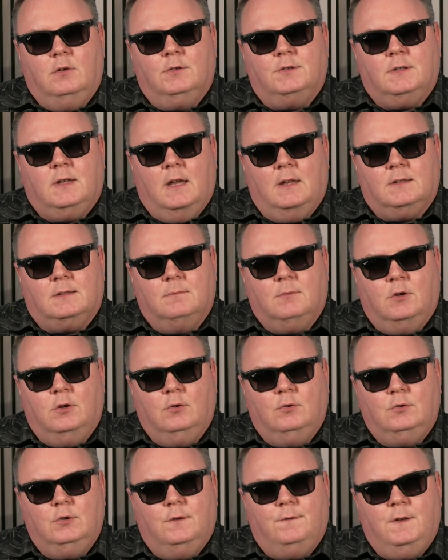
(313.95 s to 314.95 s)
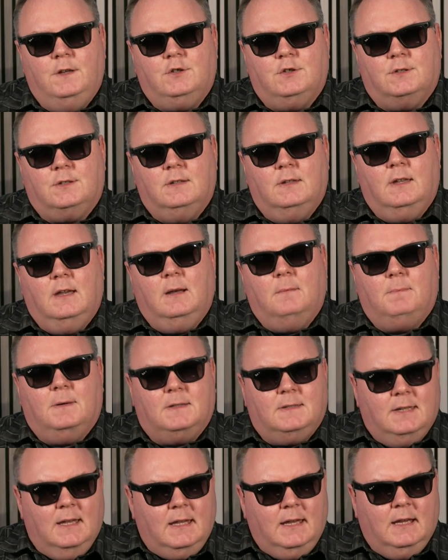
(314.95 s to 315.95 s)
It's getting some cool new features in there, in
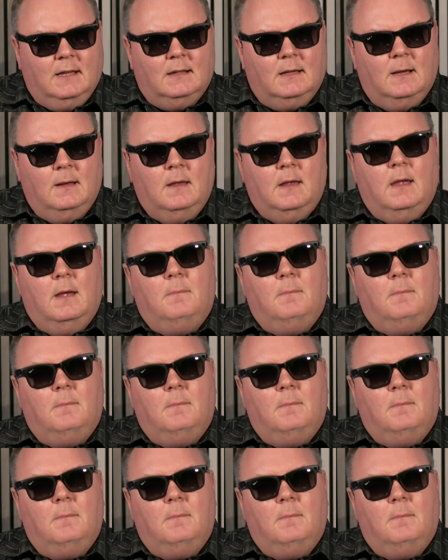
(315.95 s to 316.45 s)
particular